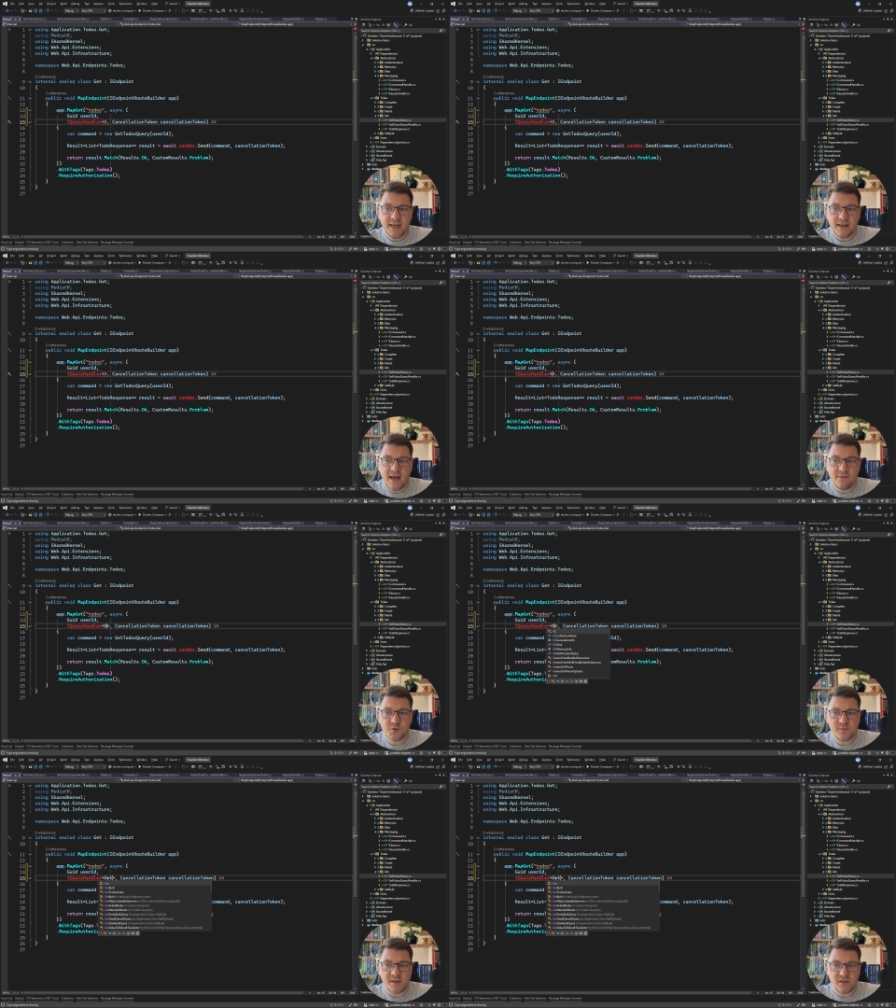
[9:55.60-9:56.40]
and I have
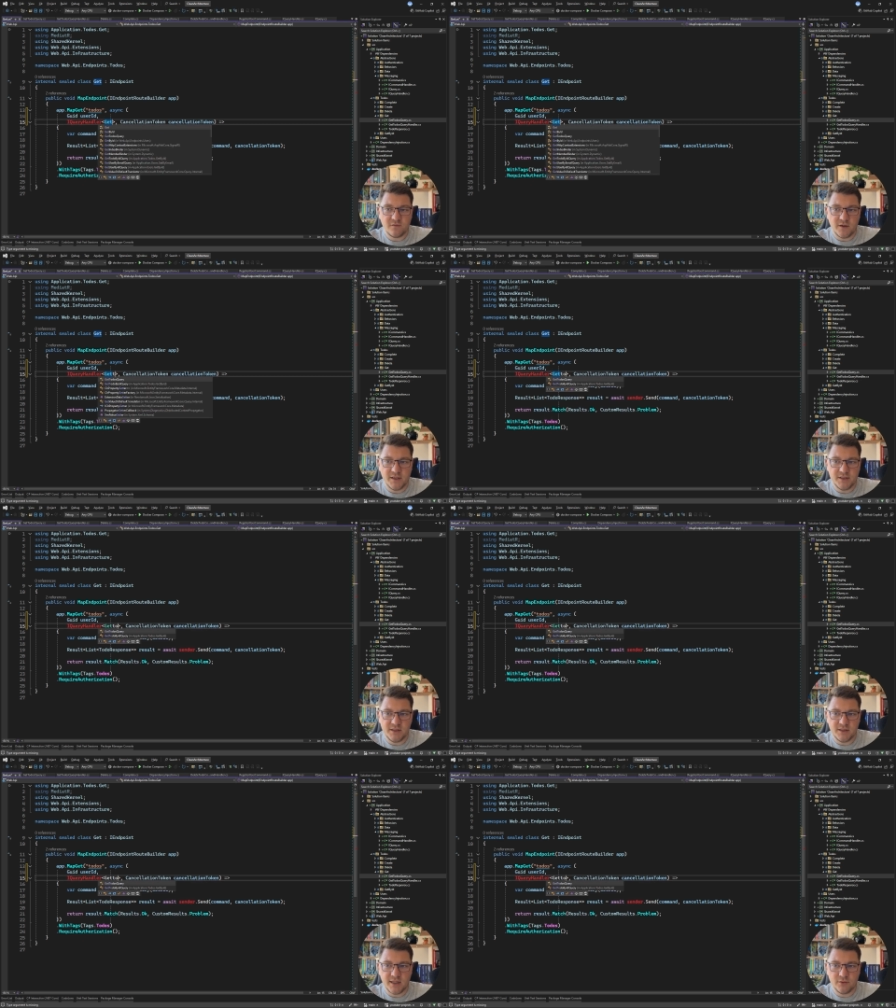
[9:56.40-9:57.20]
to specify
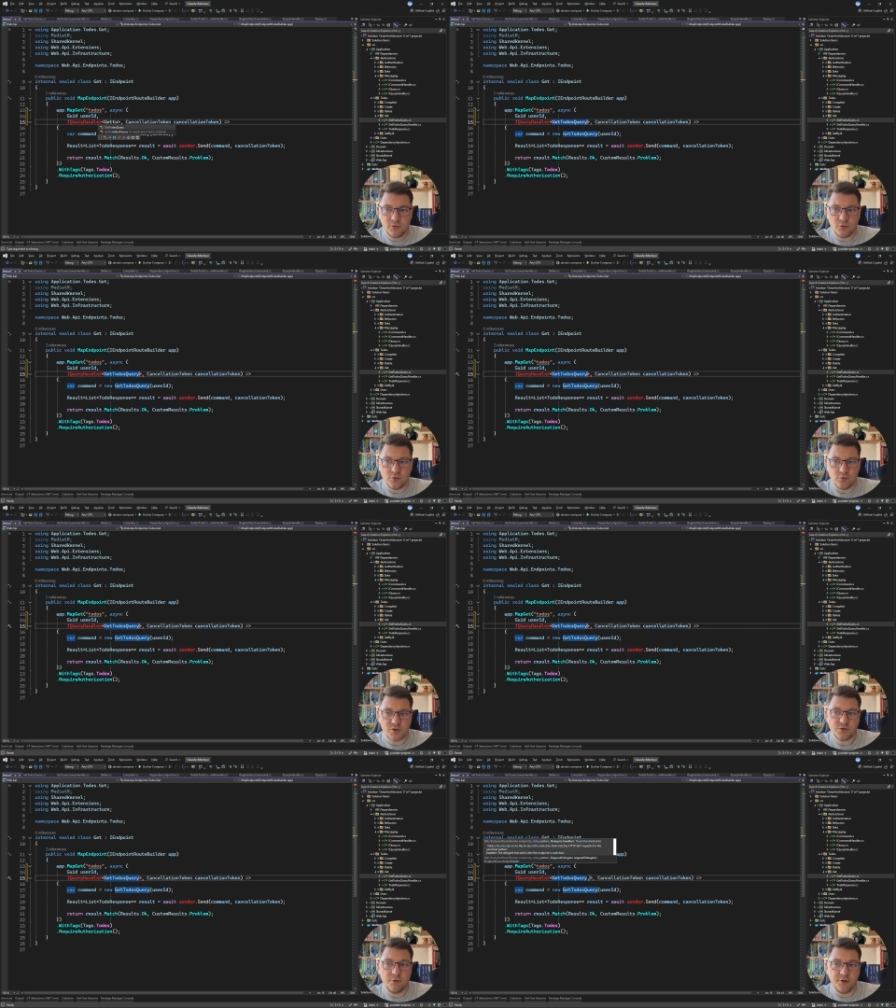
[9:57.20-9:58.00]
the get to
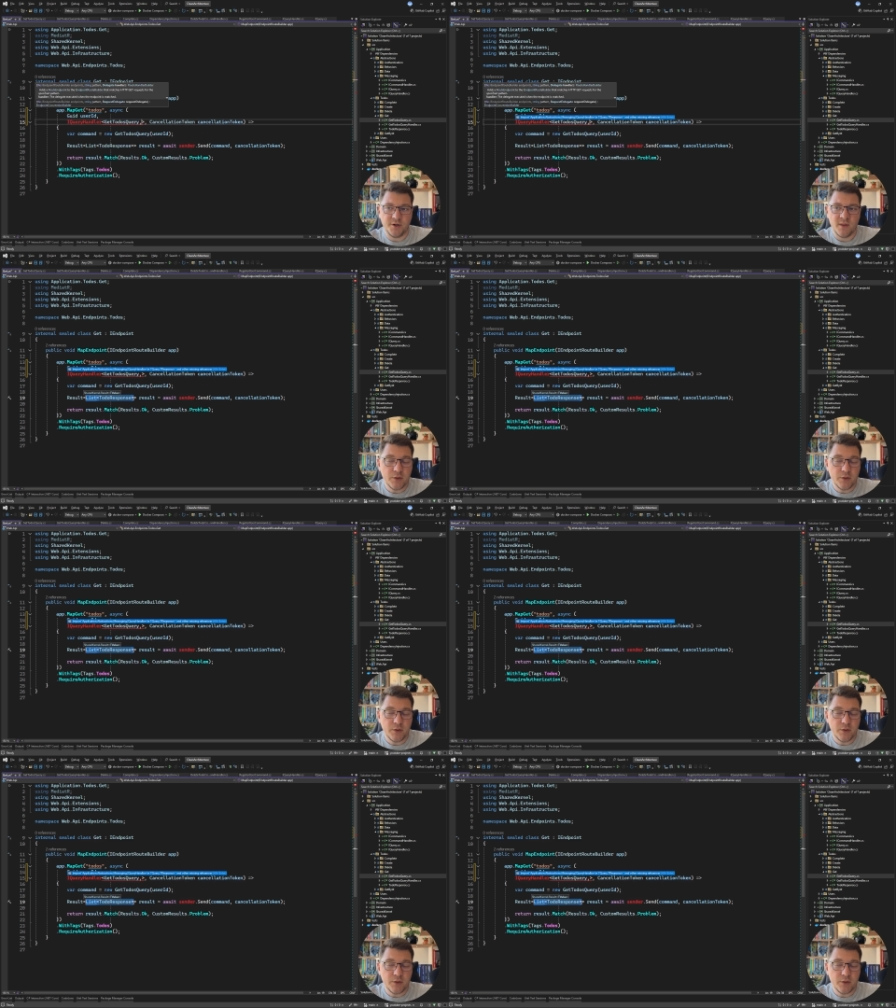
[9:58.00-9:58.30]
do's query.